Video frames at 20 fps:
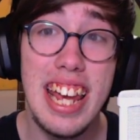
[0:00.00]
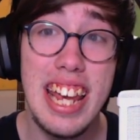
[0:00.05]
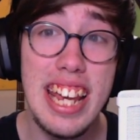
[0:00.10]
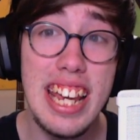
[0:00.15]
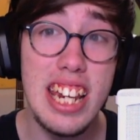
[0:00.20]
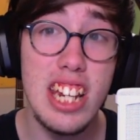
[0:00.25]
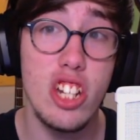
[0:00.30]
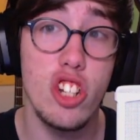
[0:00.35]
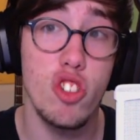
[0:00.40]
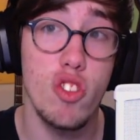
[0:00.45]

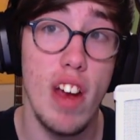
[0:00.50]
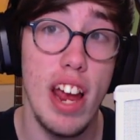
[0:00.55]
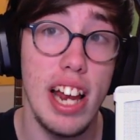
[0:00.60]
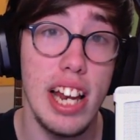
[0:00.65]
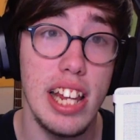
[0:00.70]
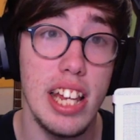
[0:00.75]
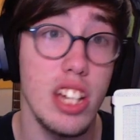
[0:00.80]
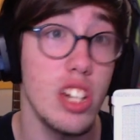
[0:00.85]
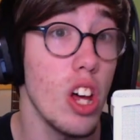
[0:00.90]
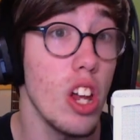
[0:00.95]
in
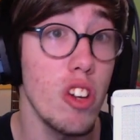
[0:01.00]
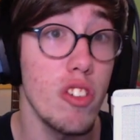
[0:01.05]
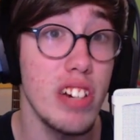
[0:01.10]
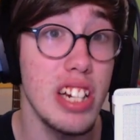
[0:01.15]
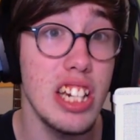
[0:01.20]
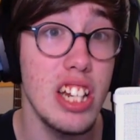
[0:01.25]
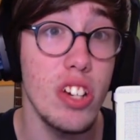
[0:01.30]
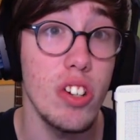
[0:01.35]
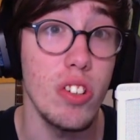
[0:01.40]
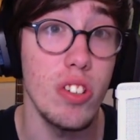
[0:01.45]
Australia, dollary
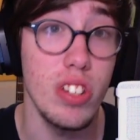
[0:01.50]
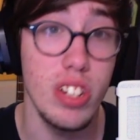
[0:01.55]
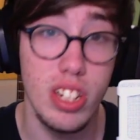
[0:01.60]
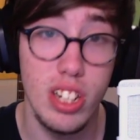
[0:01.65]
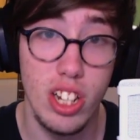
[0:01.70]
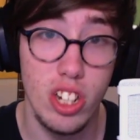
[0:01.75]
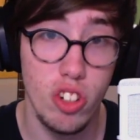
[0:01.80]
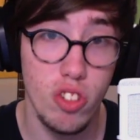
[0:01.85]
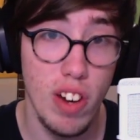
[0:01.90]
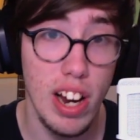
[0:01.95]
dues,
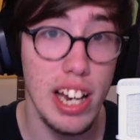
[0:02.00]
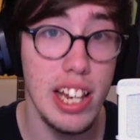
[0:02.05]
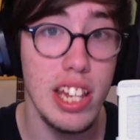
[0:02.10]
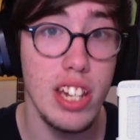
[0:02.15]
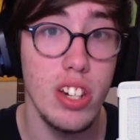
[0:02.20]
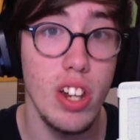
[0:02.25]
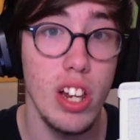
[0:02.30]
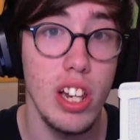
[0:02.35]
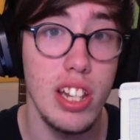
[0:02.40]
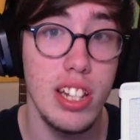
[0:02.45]
Australian
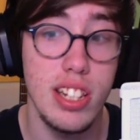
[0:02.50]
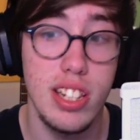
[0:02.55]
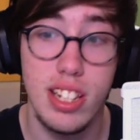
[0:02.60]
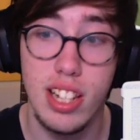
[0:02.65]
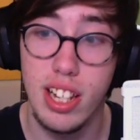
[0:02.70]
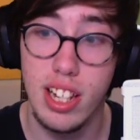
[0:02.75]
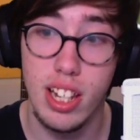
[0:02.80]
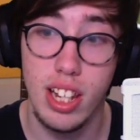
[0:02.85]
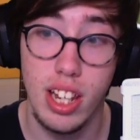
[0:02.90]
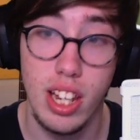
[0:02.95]
dollars
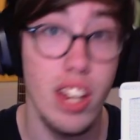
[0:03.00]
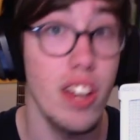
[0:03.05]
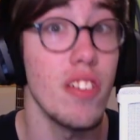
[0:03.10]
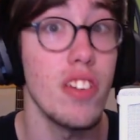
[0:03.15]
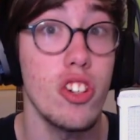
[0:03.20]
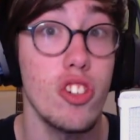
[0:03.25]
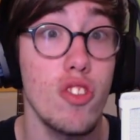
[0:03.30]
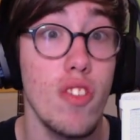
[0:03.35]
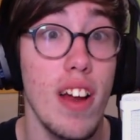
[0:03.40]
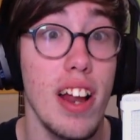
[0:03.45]
here in
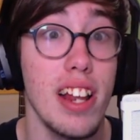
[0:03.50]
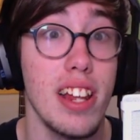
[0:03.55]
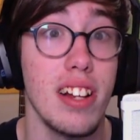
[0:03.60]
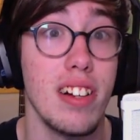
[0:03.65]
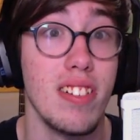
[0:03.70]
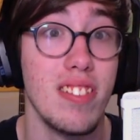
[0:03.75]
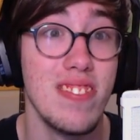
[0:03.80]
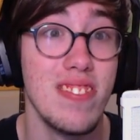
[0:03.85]
Australia.